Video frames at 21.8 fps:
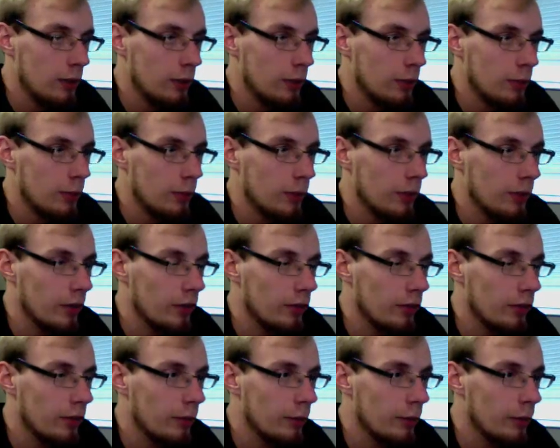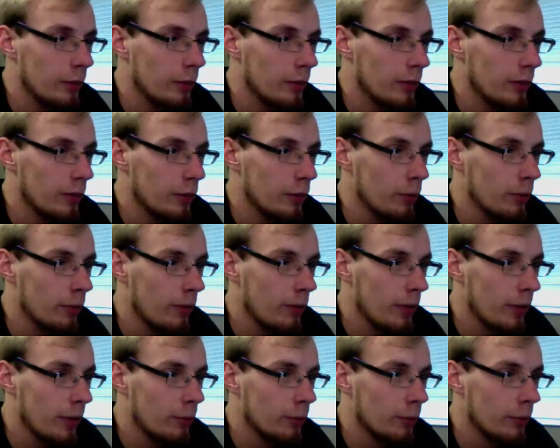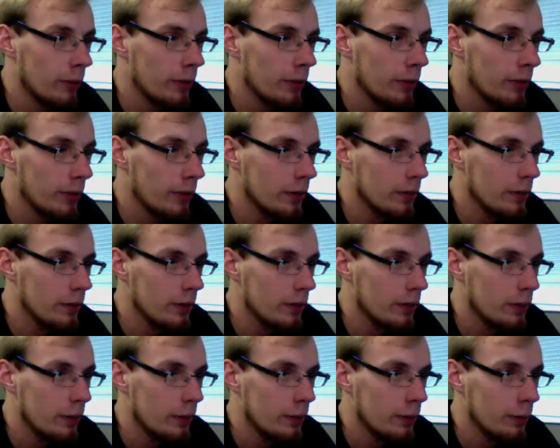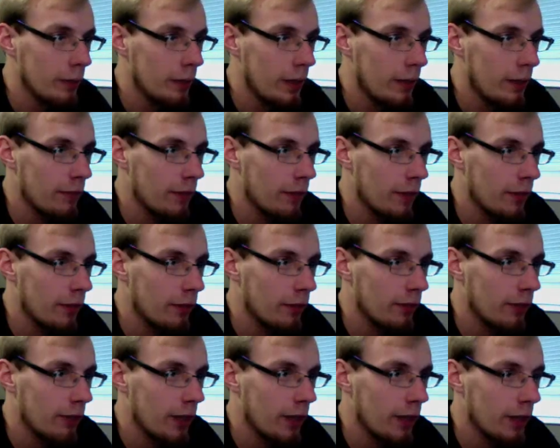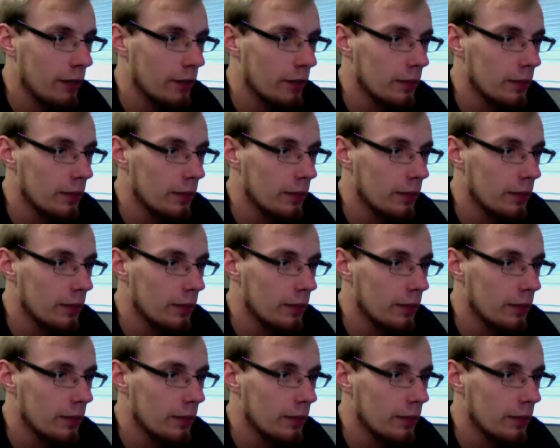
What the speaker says: but you'll see what we can do with that when we have the other side.